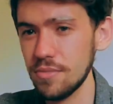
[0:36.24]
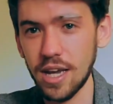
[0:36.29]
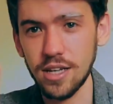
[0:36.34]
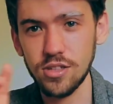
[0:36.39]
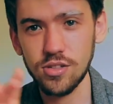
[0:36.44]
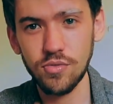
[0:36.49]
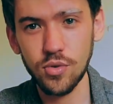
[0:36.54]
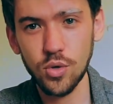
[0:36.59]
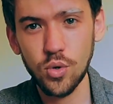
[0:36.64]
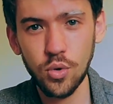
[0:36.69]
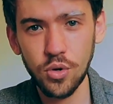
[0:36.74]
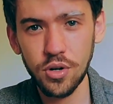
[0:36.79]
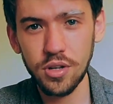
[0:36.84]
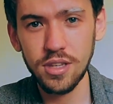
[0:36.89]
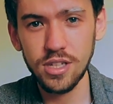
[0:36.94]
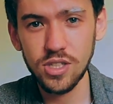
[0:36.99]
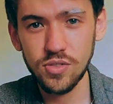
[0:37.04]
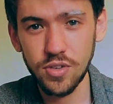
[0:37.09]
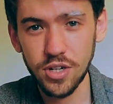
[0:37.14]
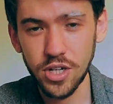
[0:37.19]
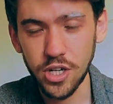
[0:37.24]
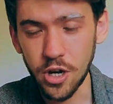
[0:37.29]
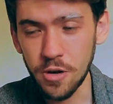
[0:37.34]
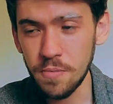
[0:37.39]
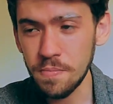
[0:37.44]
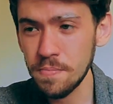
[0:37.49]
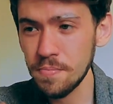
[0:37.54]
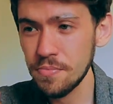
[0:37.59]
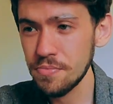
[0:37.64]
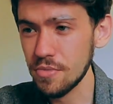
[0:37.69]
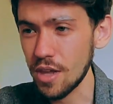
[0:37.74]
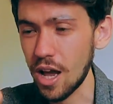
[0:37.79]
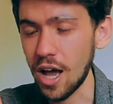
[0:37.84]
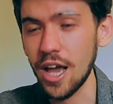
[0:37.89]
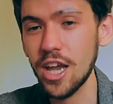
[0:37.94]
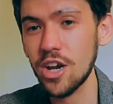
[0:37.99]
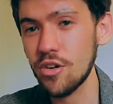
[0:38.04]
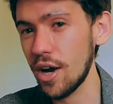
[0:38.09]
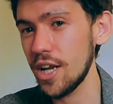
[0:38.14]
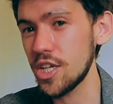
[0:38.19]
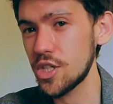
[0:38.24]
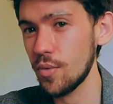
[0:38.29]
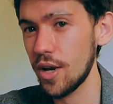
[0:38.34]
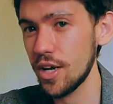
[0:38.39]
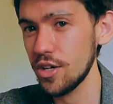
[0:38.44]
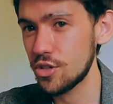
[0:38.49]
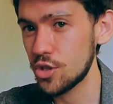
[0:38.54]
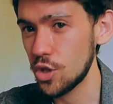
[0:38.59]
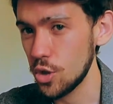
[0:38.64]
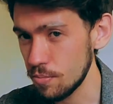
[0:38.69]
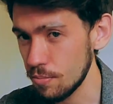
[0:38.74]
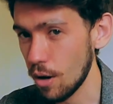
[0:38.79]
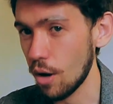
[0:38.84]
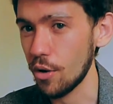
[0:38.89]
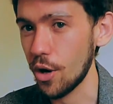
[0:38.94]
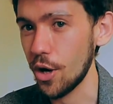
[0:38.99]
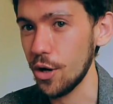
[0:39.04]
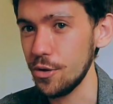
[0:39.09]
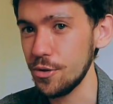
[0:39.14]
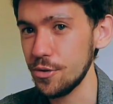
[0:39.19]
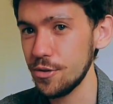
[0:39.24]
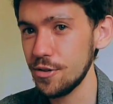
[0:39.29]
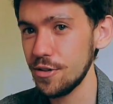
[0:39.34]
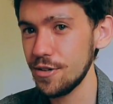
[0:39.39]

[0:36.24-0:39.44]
As of recording this video, I graduate tomorrow,